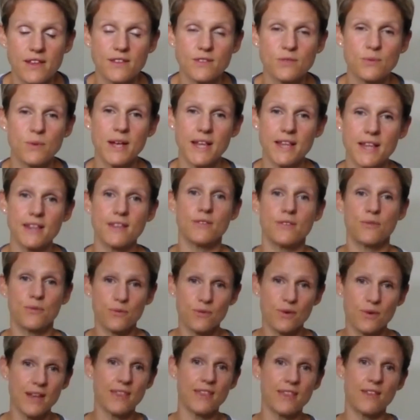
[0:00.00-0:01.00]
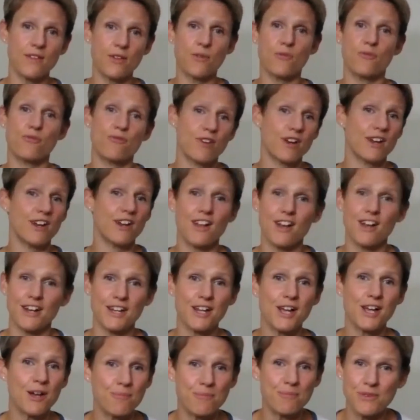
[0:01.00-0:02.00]
is when the front
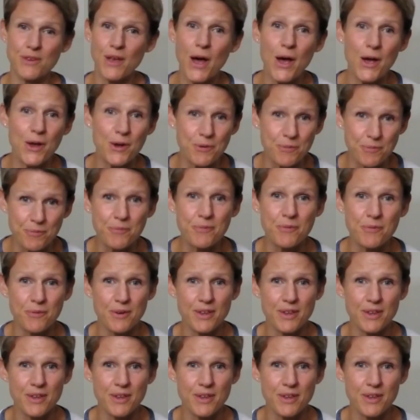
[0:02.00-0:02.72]
line comes home